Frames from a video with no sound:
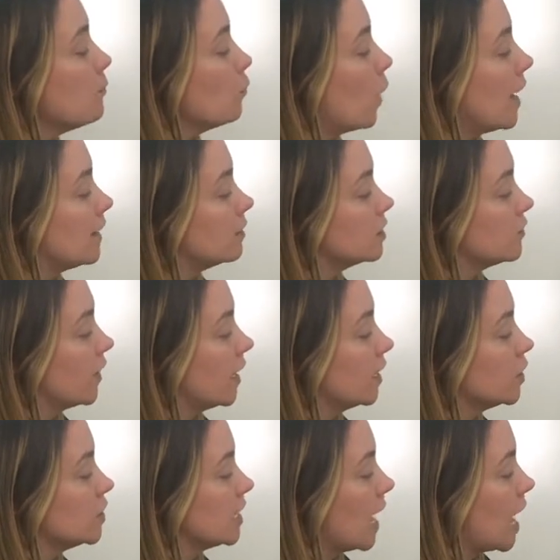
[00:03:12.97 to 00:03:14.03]

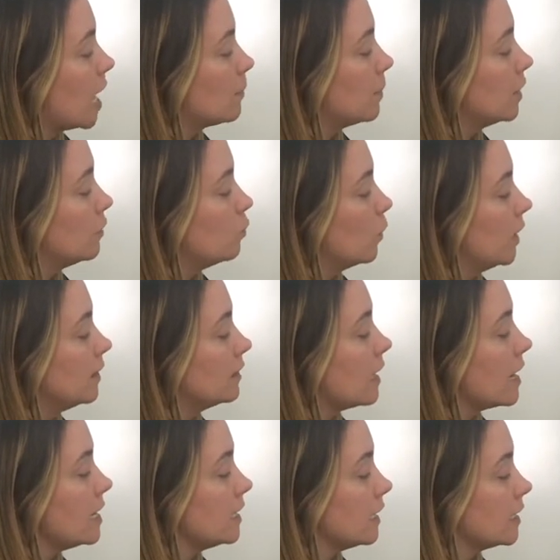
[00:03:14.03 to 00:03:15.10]
wildfires happen when
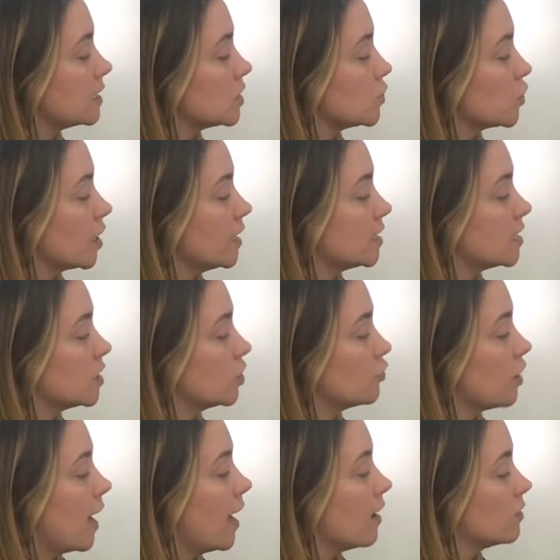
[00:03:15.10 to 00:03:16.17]
lightning strikes the
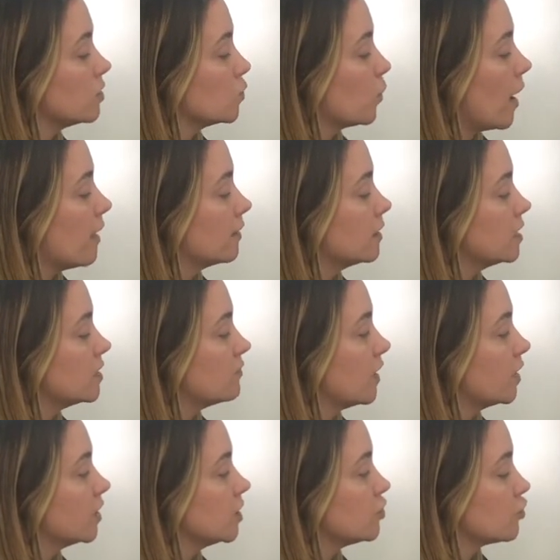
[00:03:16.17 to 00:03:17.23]
ground while it is
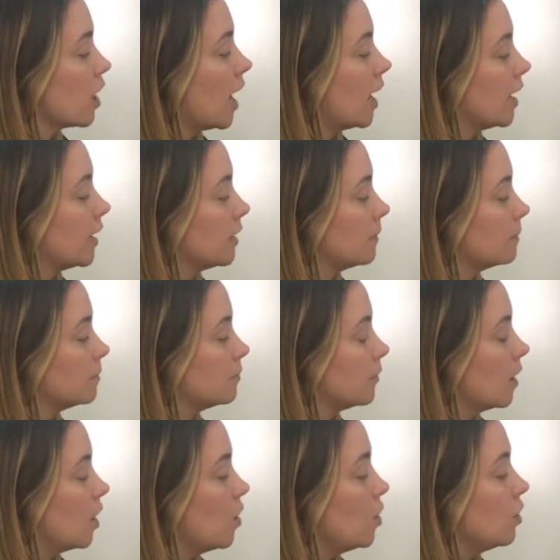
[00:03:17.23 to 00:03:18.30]
very dry.
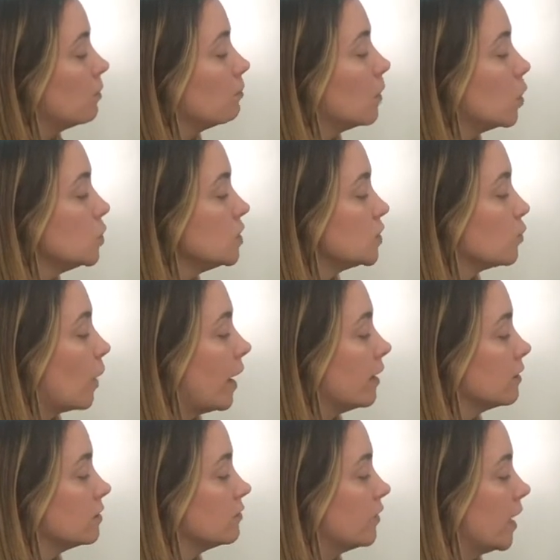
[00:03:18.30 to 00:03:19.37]
Most
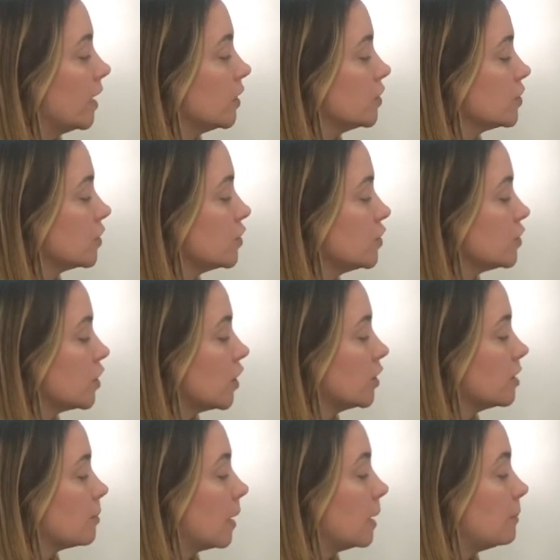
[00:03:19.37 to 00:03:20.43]
wildfires are
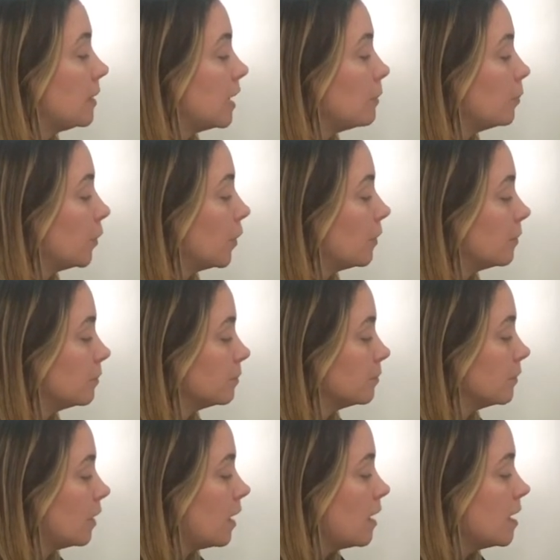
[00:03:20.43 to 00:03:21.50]
started by people.
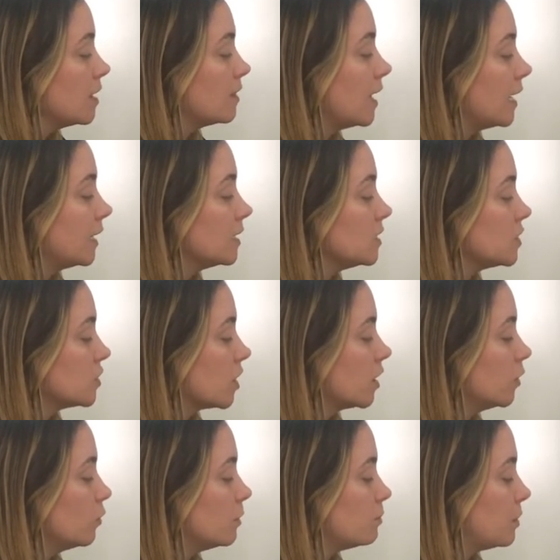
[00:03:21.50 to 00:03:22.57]
They can
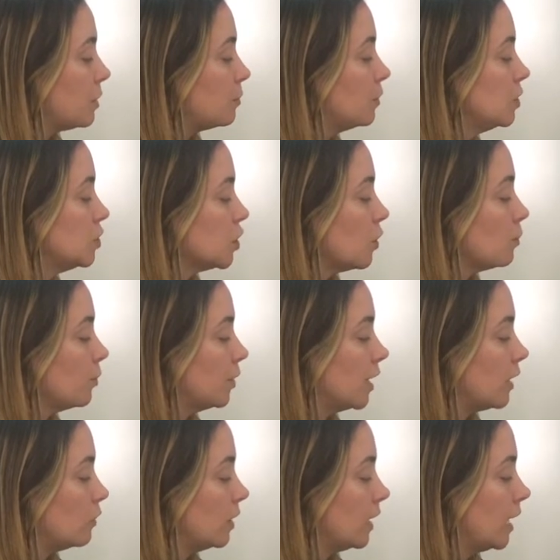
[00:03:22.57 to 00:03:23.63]
start when people don't put
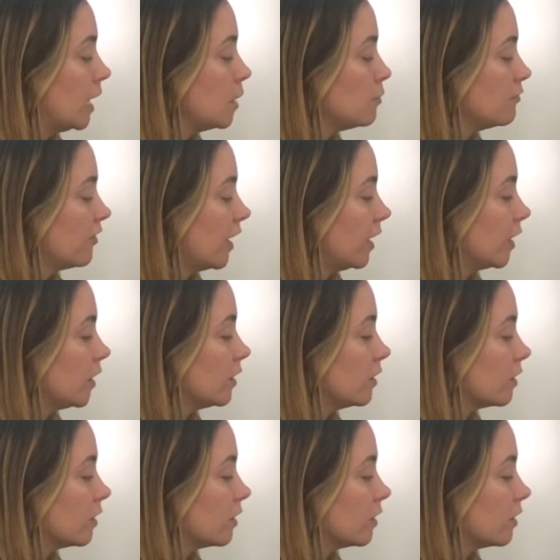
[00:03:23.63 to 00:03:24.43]
out a campfire.